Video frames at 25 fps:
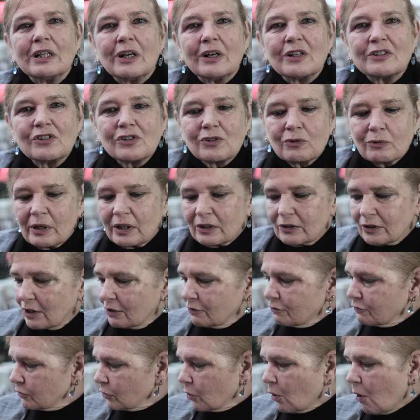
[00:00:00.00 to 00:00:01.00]
in
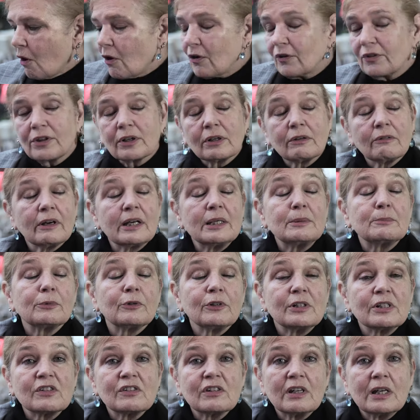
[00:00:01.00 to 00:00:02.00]
Australia for all of the great
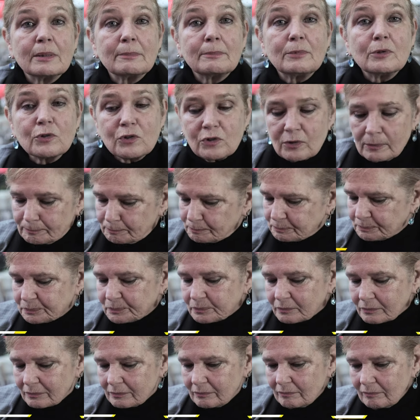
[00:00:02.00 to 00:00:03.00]
print samples.
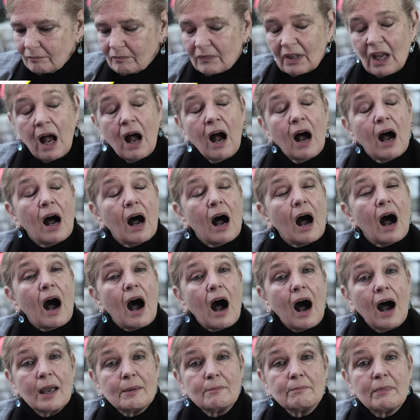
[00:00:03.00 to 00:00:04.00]

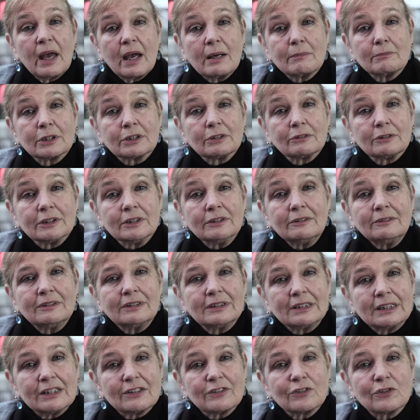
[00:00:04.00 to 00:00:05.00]
I'm Pat McGrew.
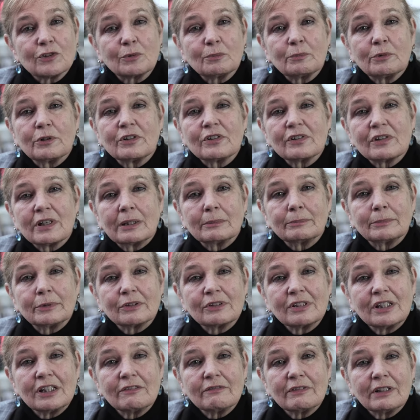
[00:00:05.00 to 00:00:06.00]
This is Print Sample
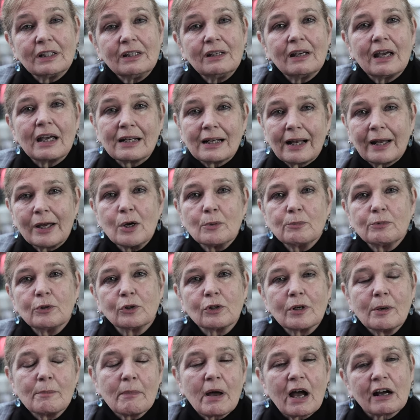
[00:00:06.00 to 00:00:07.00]
TV, and I hope you'll
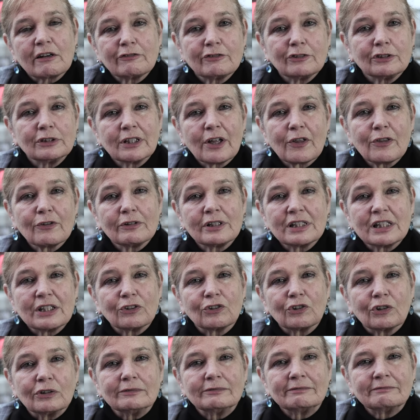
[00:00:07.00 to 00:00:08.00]
come back for another
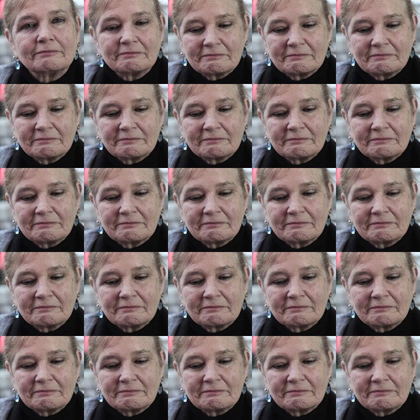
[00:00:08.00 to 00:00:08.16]
edition.